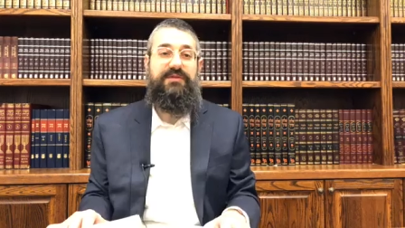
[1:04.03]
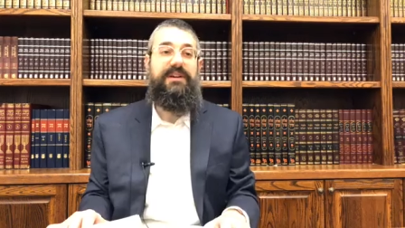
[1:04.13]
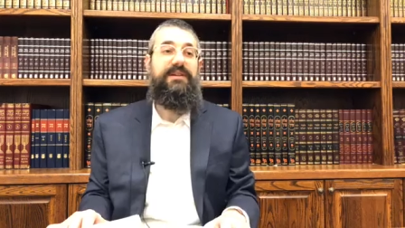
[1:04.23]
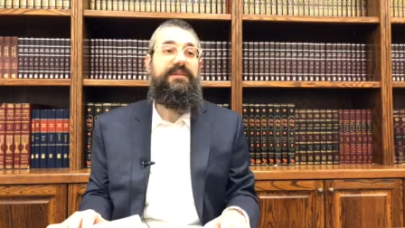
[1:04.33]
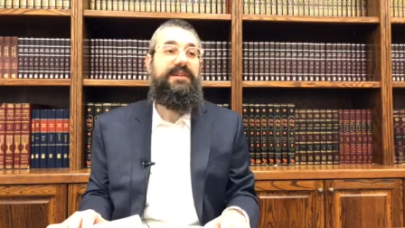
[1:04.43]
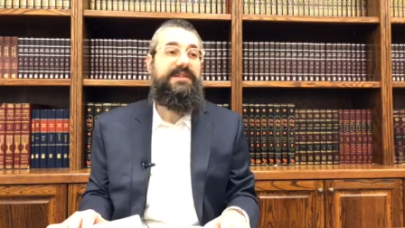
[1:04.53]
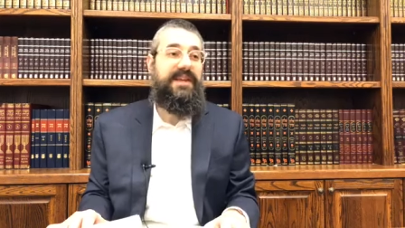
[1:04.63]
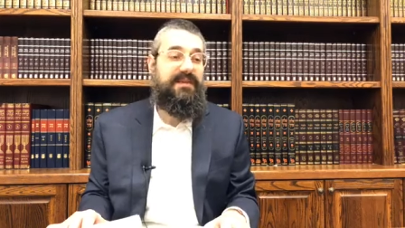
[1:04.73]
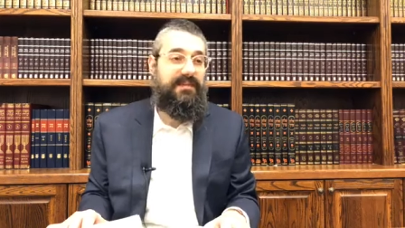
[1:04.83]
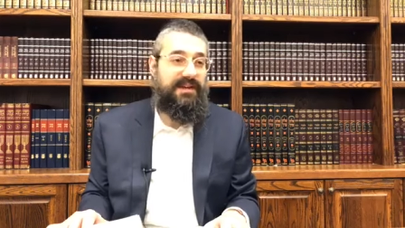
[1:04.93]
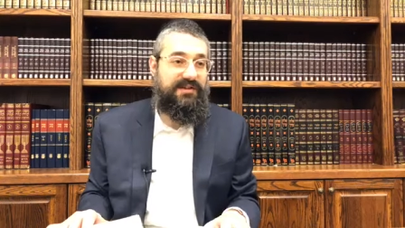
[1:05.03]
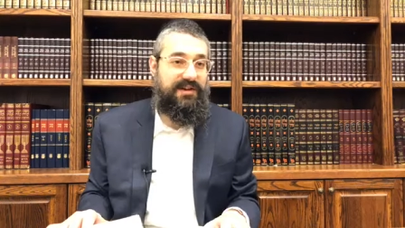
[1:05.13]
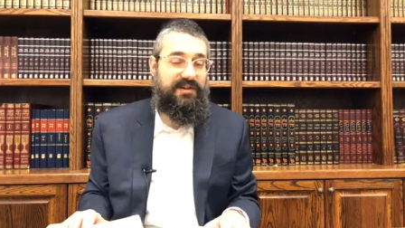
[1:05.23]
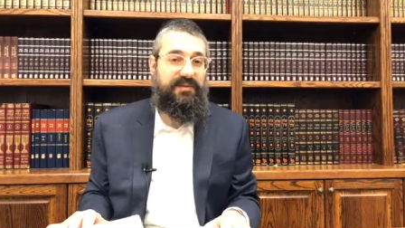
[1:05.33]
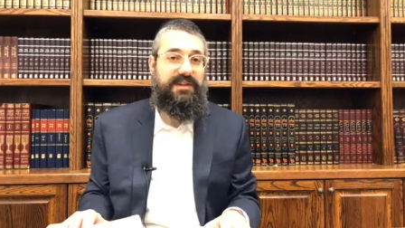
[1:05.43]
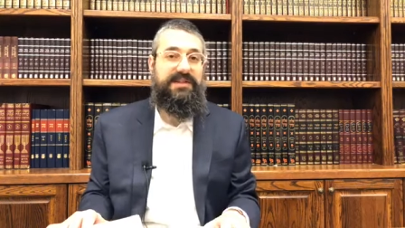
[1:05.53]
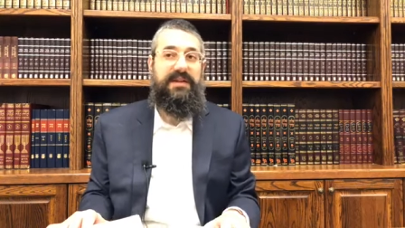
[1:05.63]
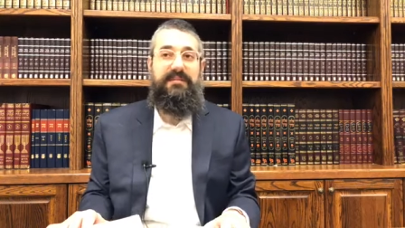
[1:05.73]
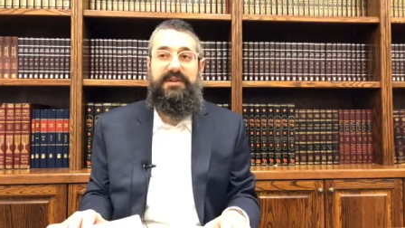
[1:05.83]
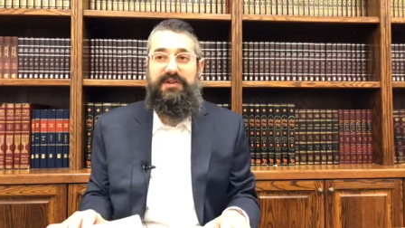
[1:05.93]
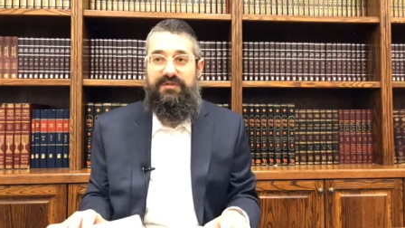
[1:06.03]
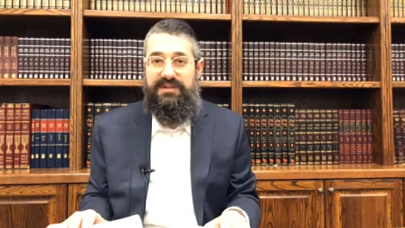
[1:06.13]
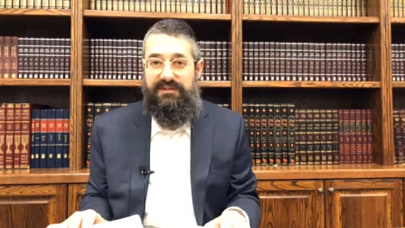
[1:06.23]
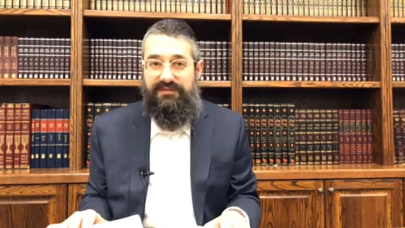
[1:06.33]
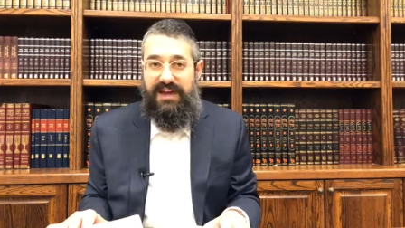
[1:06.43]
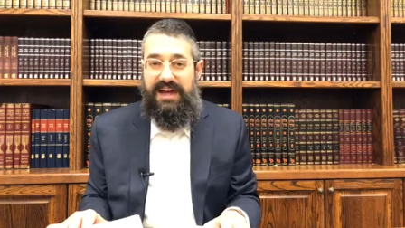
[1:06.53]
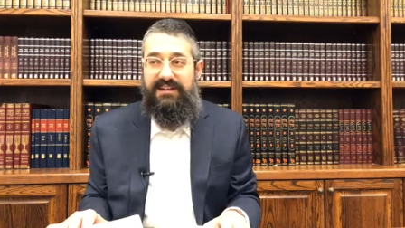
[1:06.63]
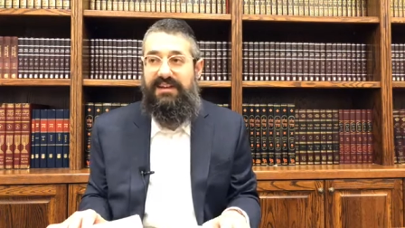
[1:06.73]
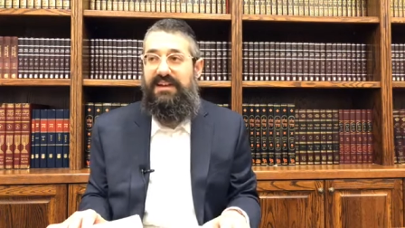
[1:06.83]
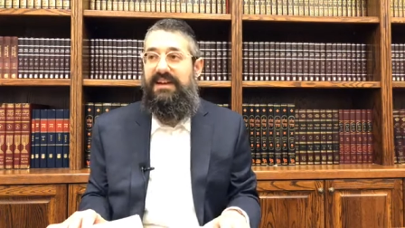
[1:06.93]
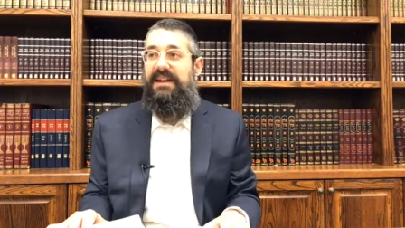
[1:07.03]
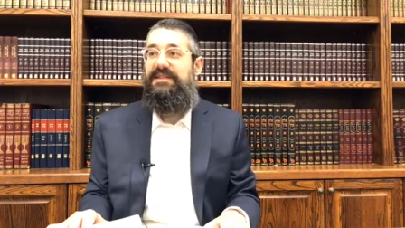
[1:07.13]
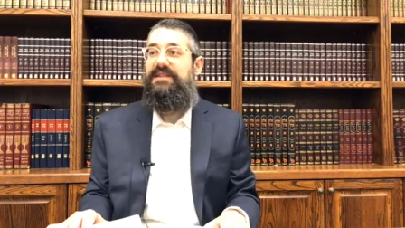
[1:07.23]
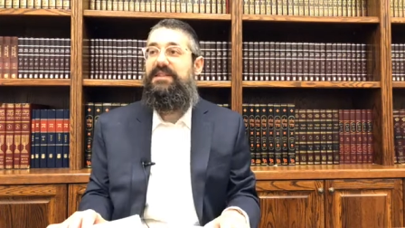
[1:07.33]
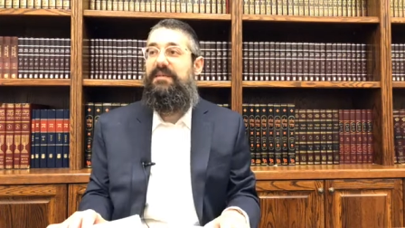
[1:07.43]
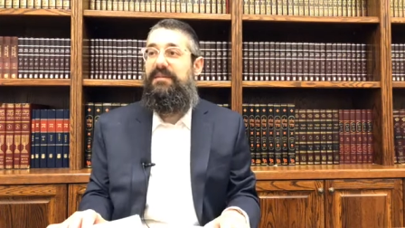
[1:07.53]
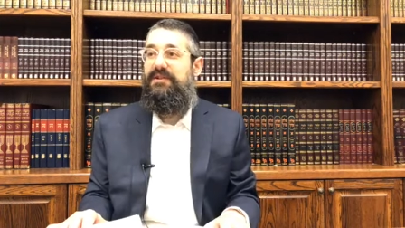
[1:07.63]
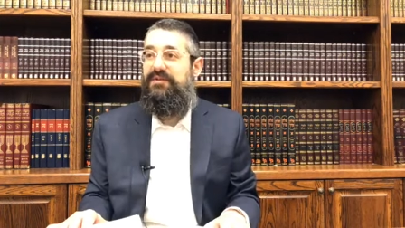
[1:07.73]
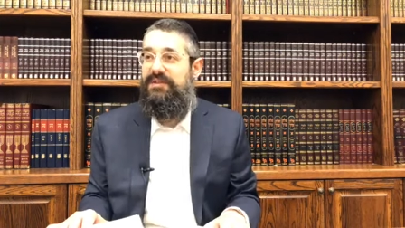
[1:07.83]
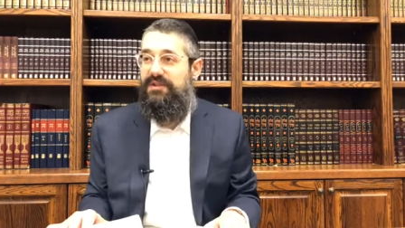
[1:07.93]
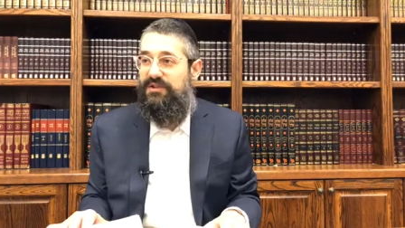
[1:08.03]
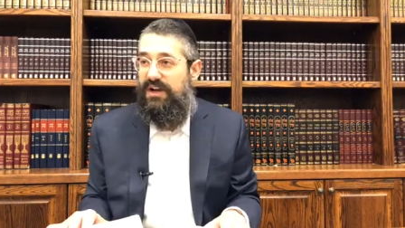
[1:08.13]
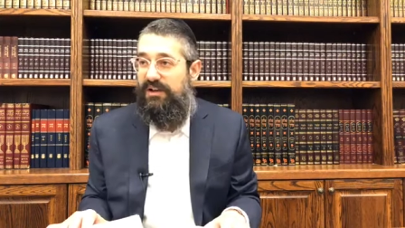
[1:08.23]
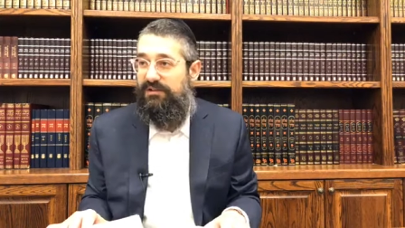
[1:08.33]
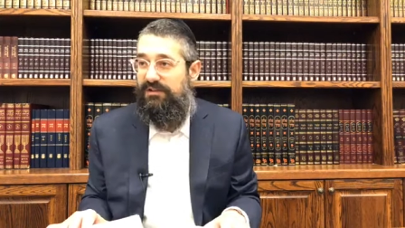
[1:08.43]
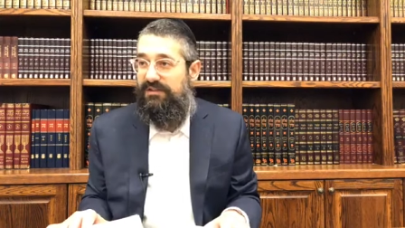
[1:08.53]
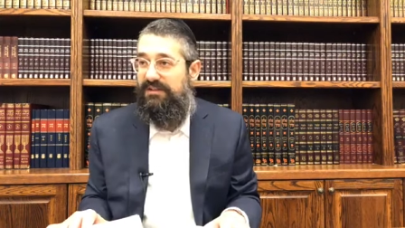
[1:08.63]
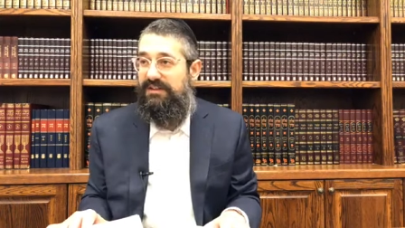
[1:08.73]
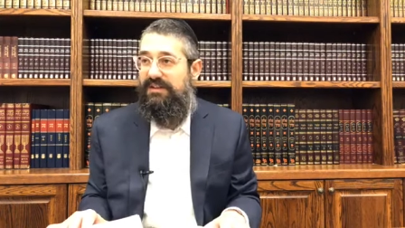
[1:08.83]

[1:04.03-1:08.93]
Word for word: struggling with the same Yetzer Hara, with the same issues. In fact, it's the same issue since childhood.